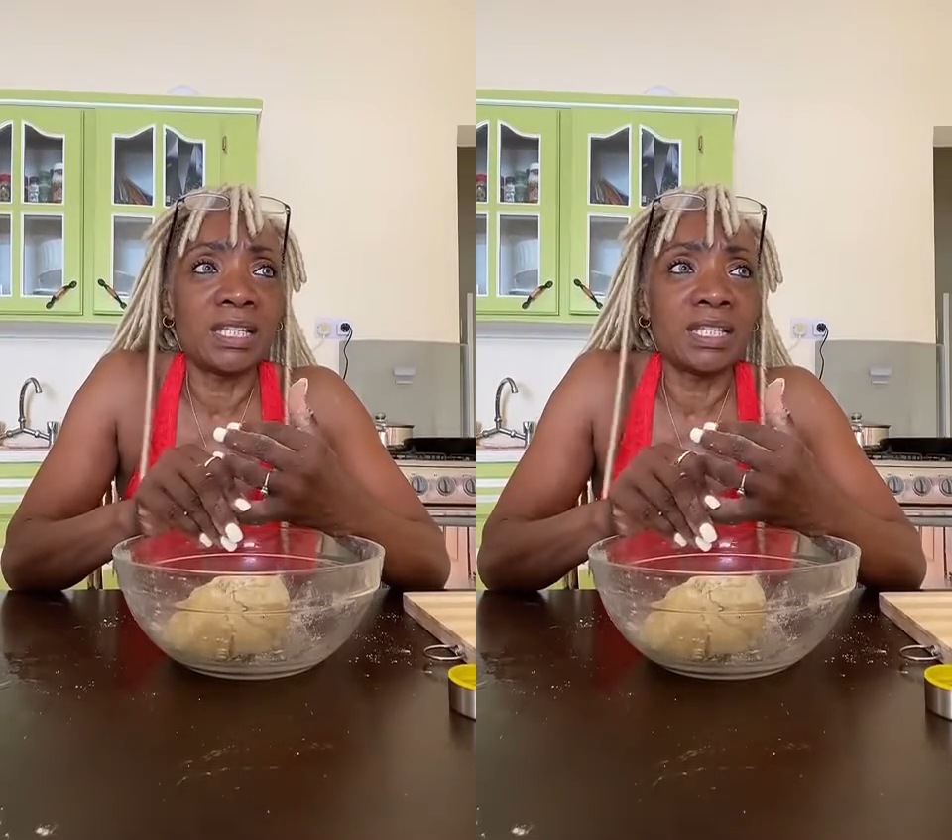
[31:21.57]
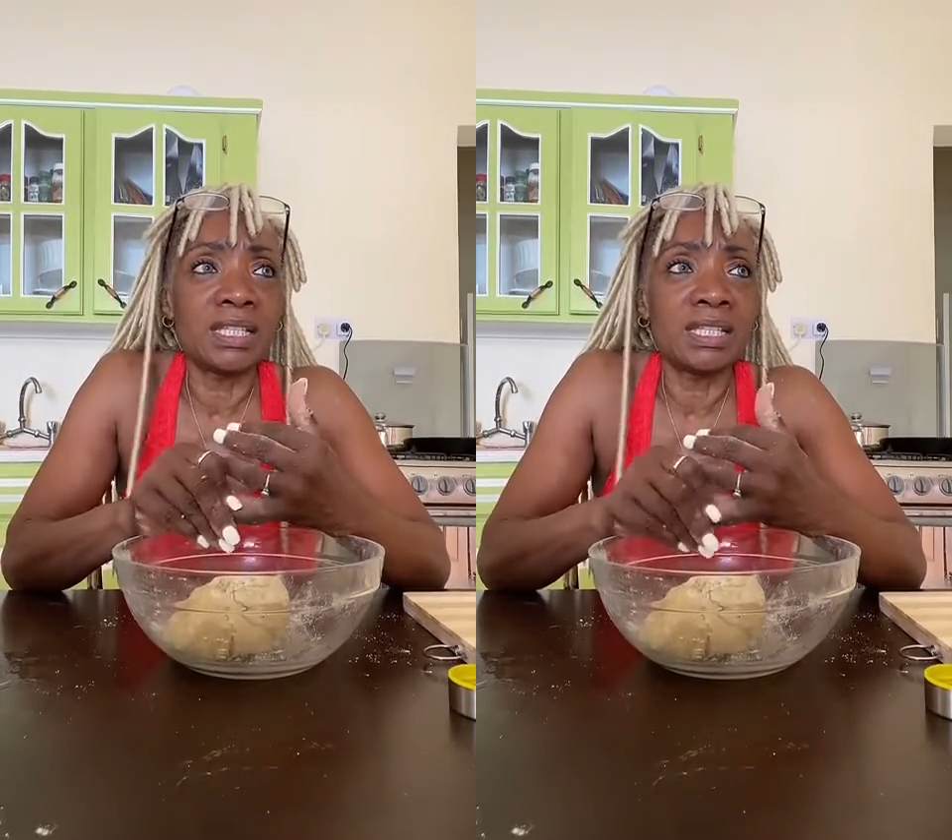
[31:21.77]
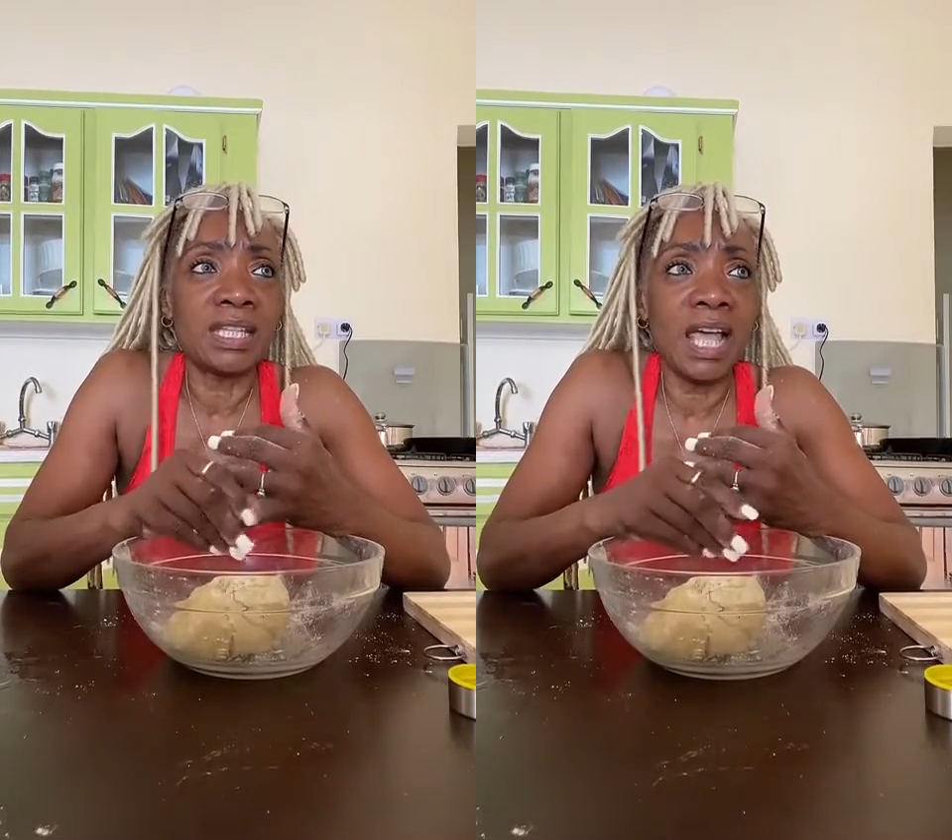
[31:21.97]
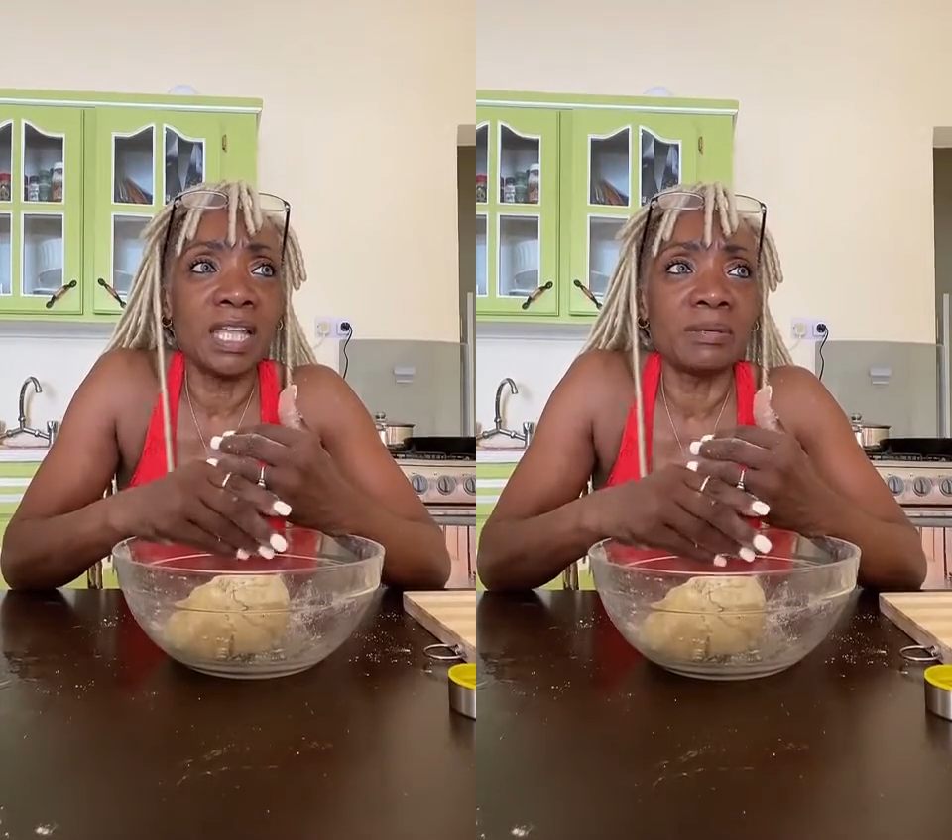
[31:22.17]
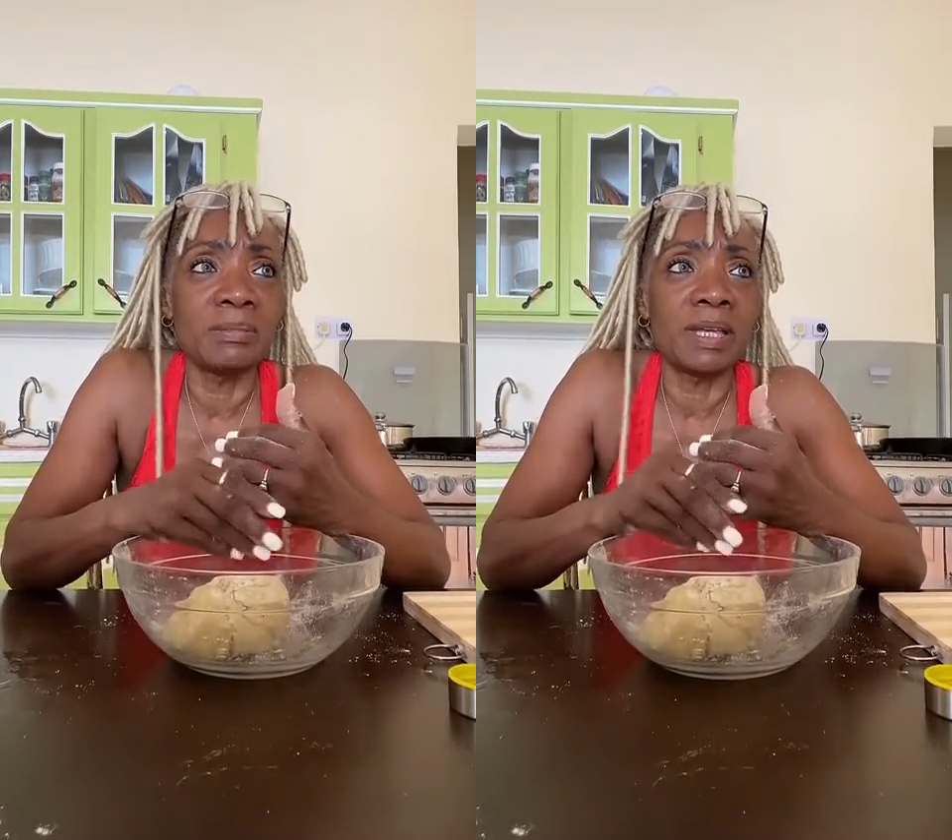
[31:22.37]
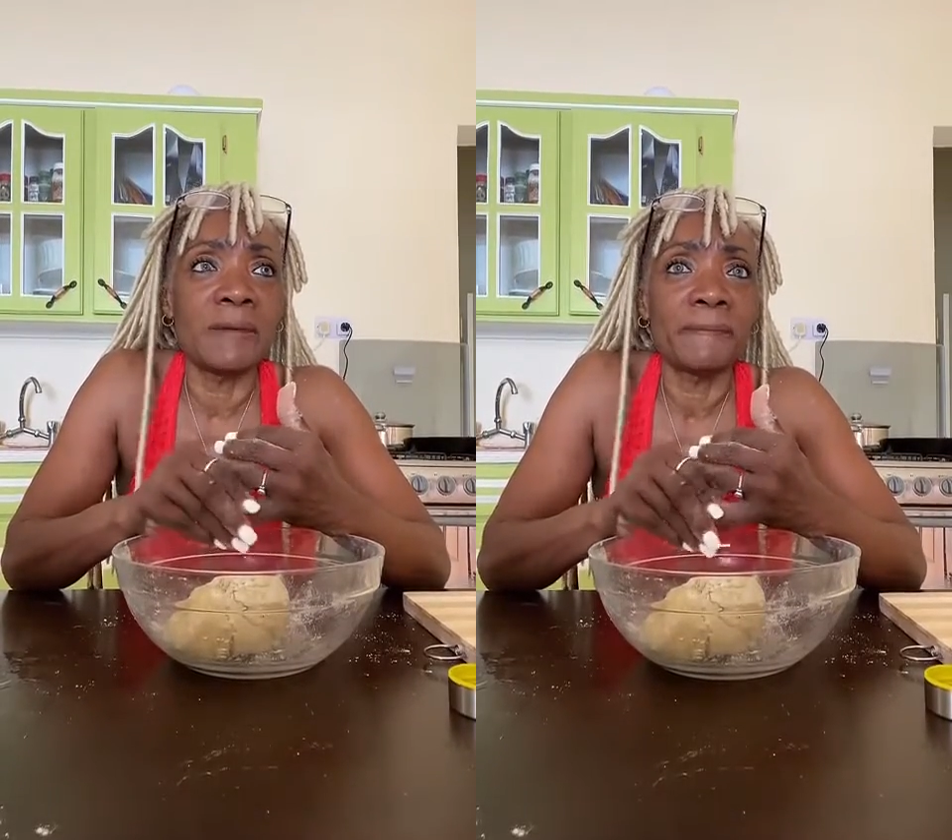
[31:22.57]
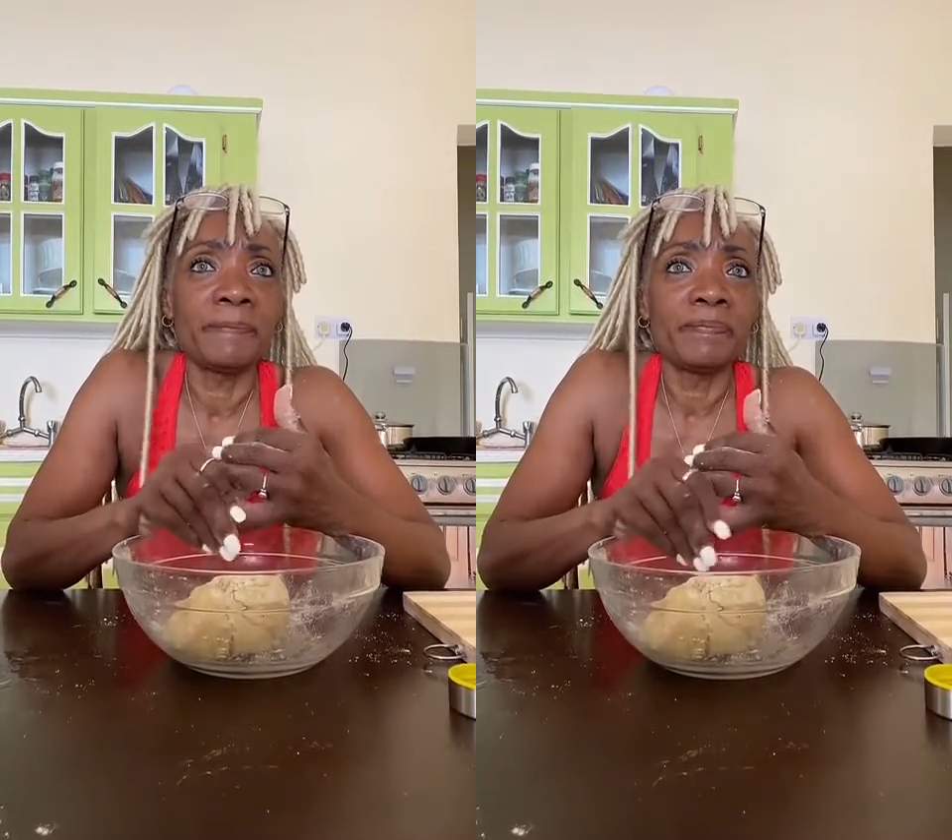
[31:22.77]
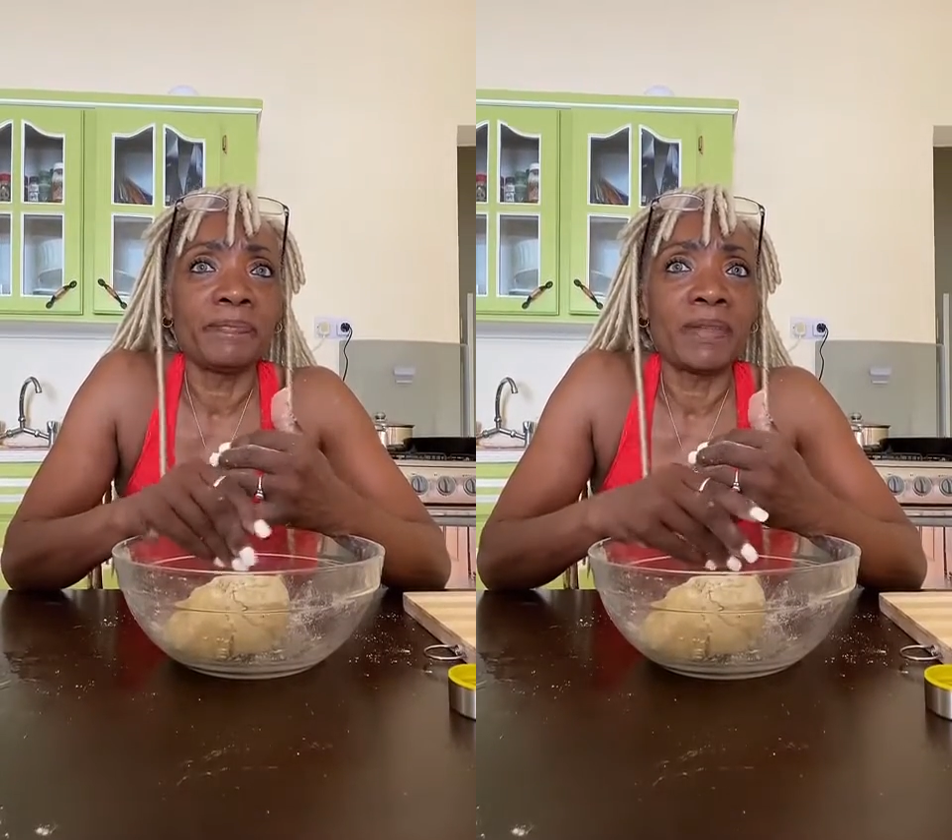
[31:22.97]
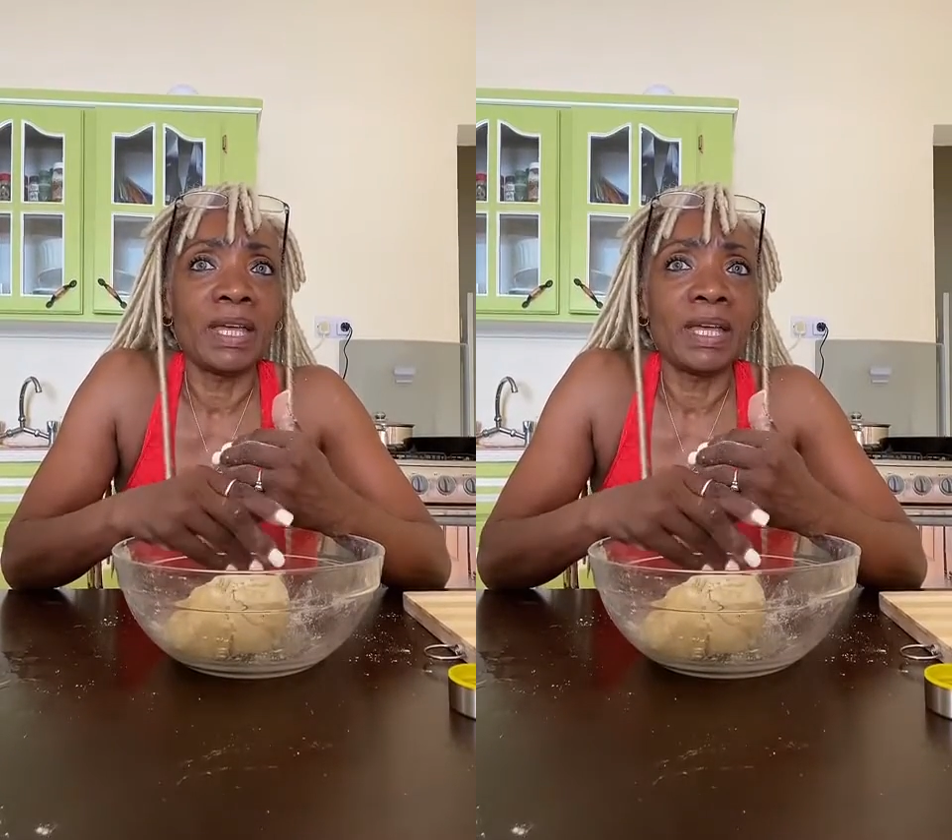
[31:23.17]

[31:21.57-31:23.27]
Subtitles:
and avoiding